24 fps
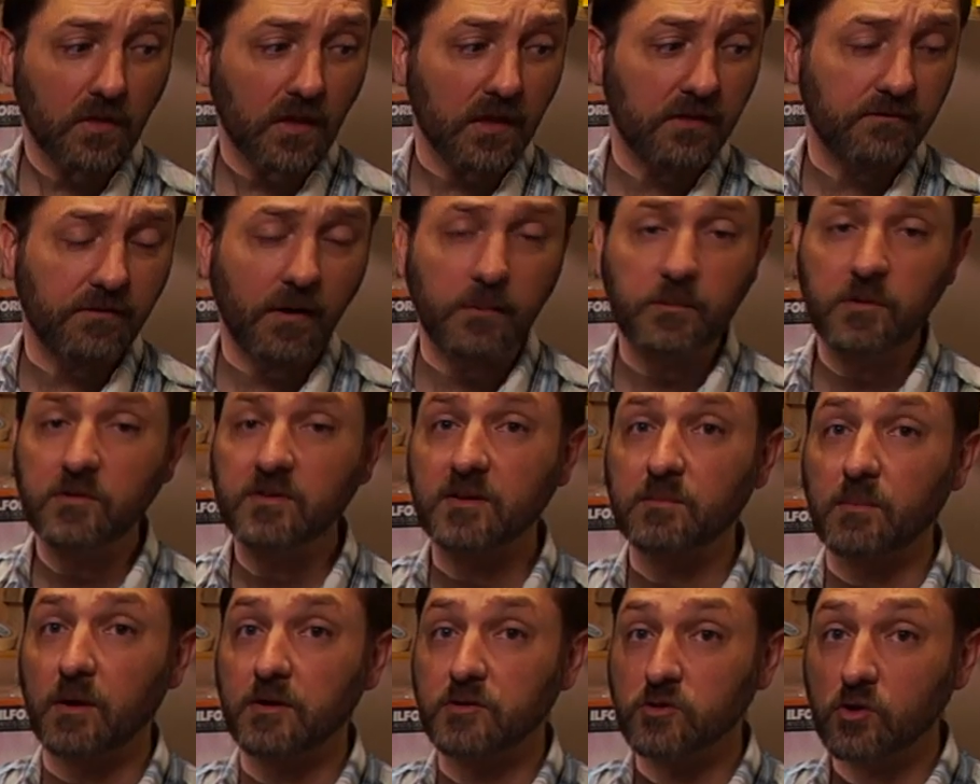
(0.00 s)
if I'm
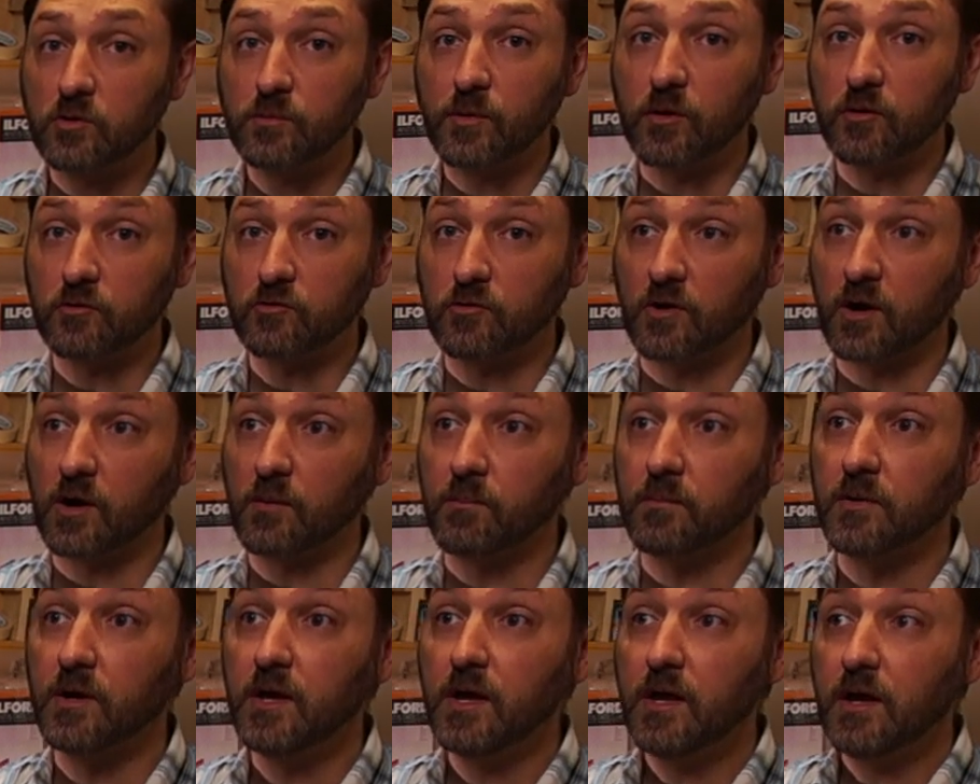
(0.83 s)
using my Jobo
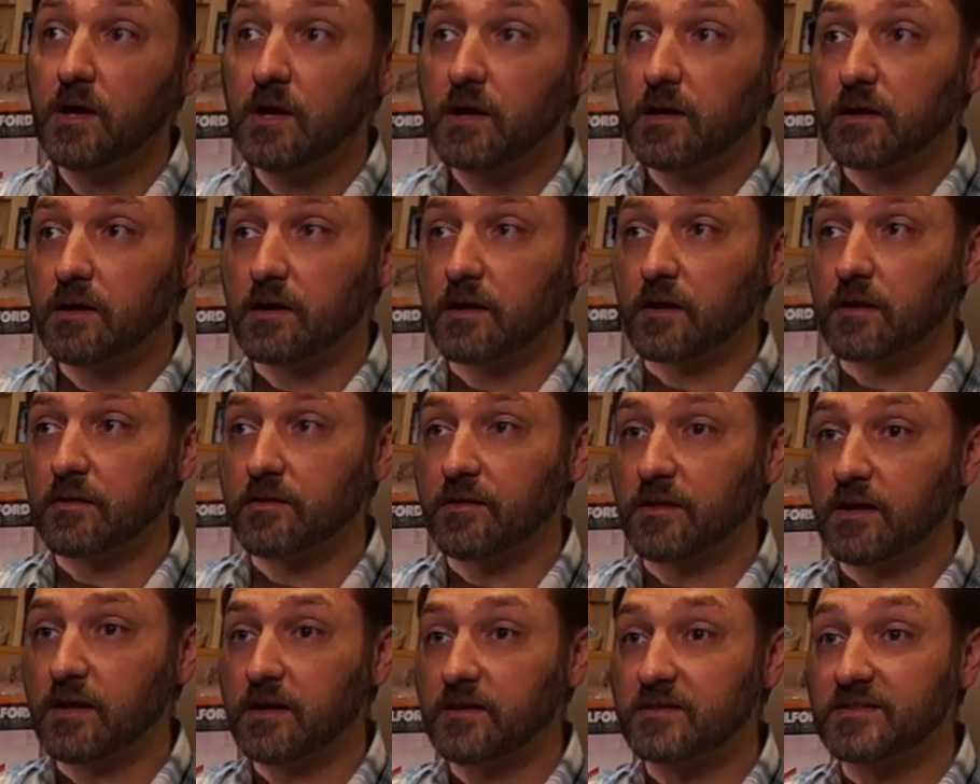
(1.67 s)
drum,
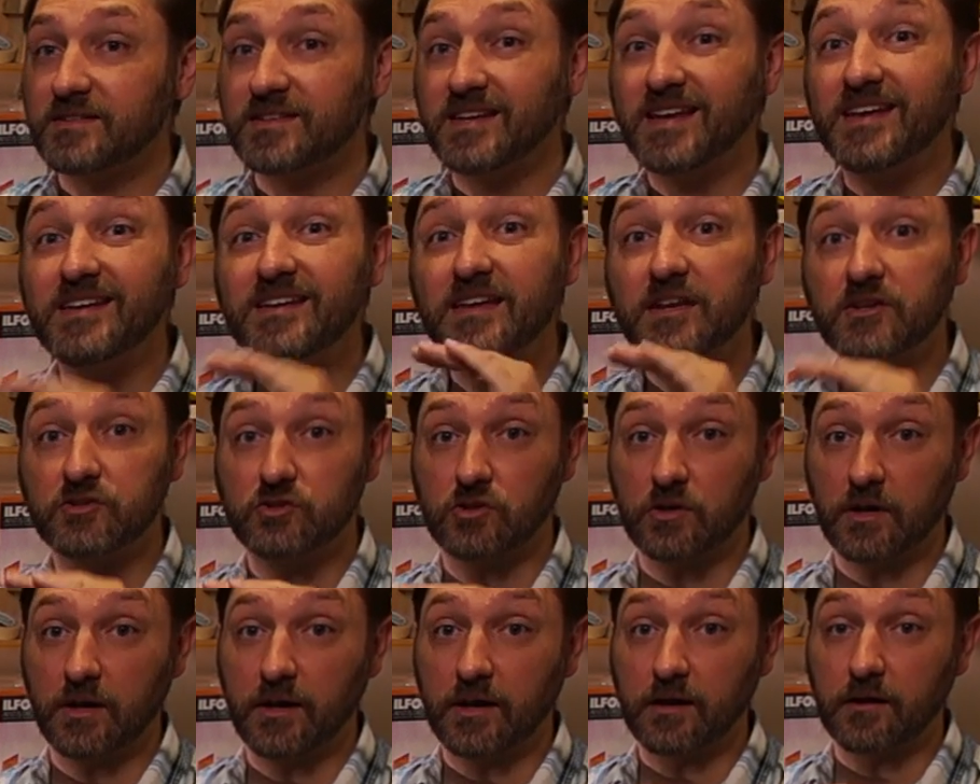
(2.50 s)
the ten
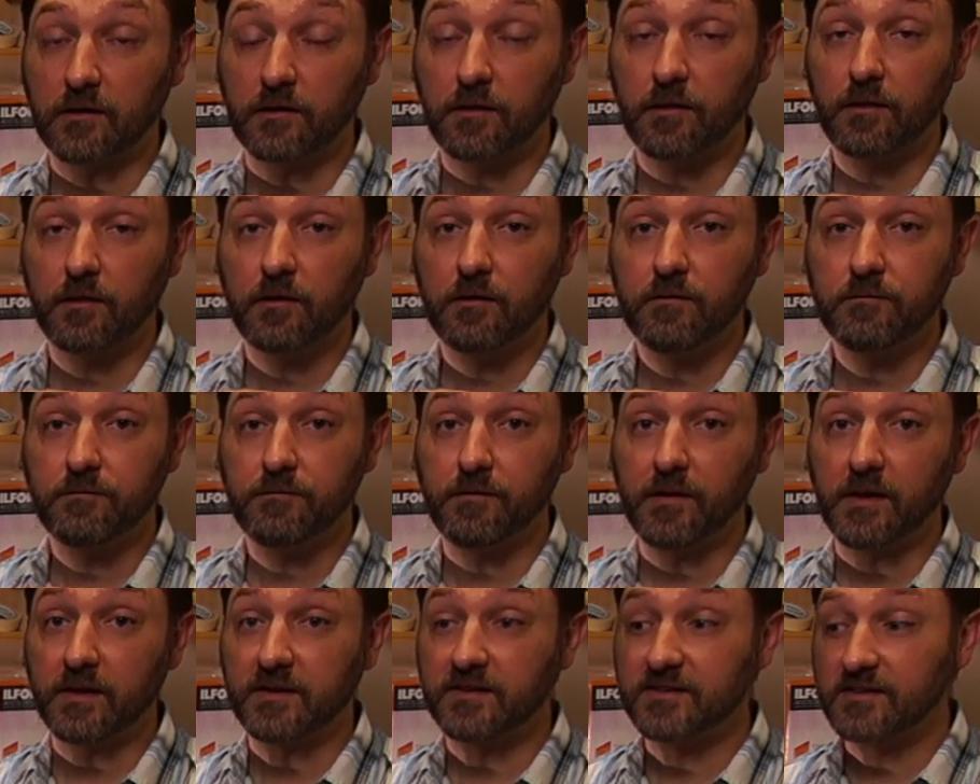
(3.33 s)
inch length
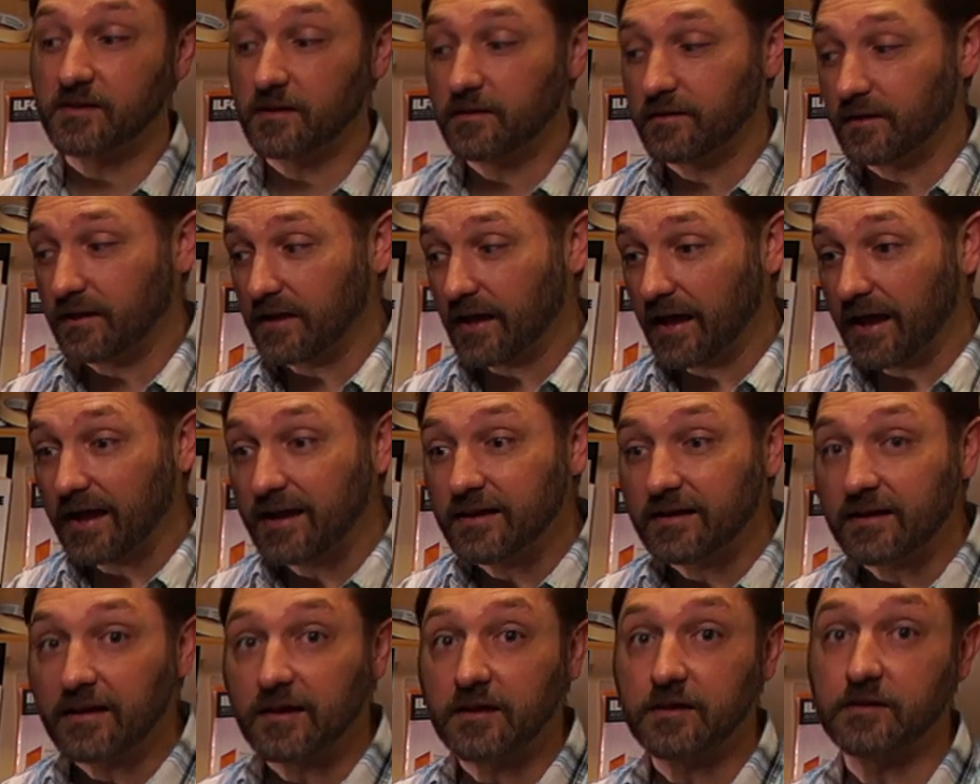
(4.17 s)
fits the
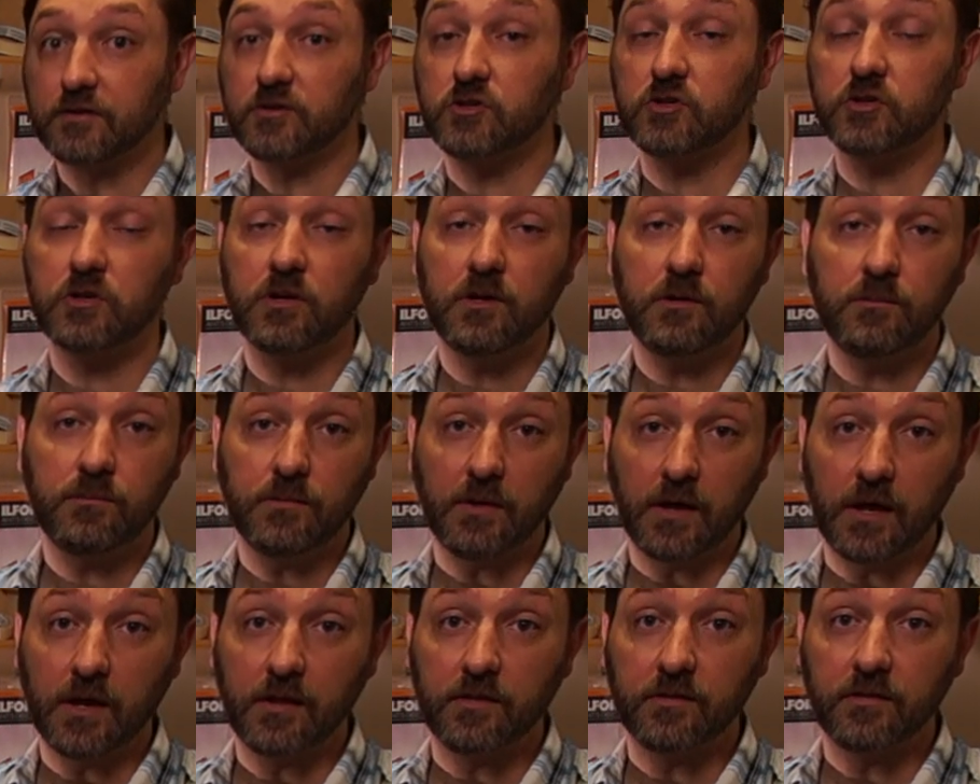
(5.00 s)
eight inch
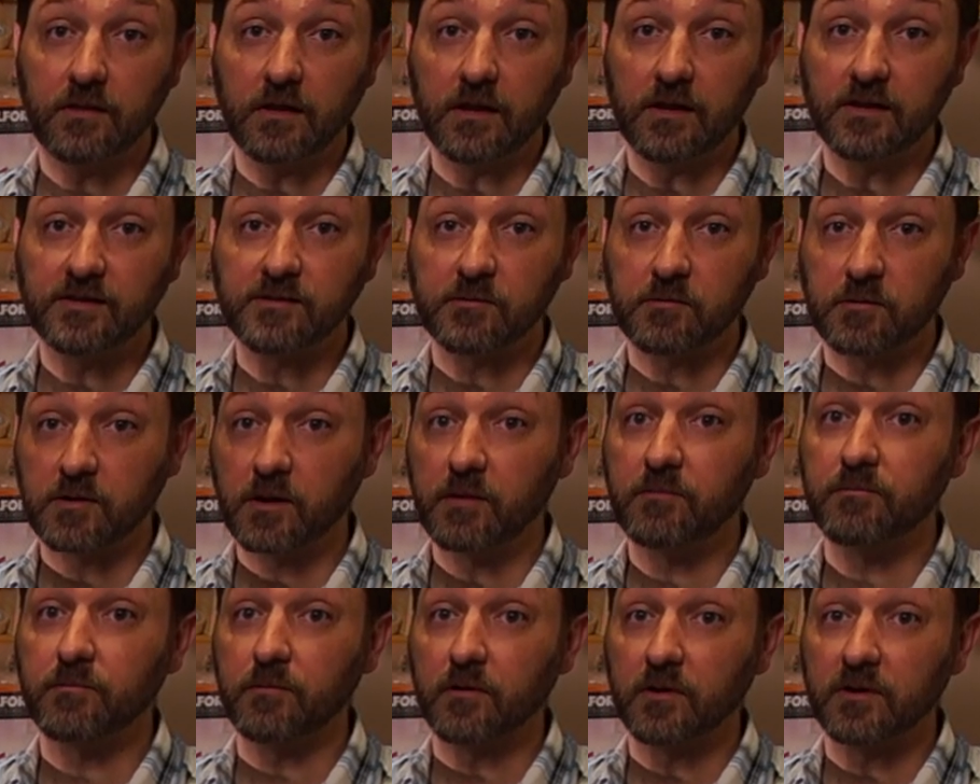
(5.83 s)
in the
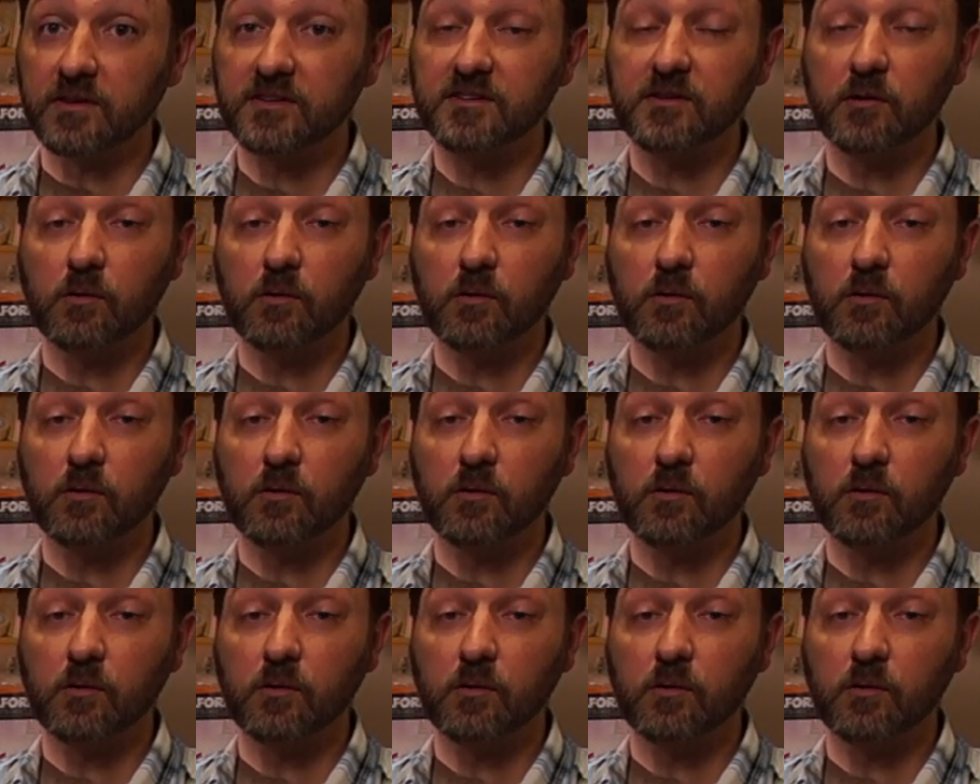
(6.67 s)
circumference.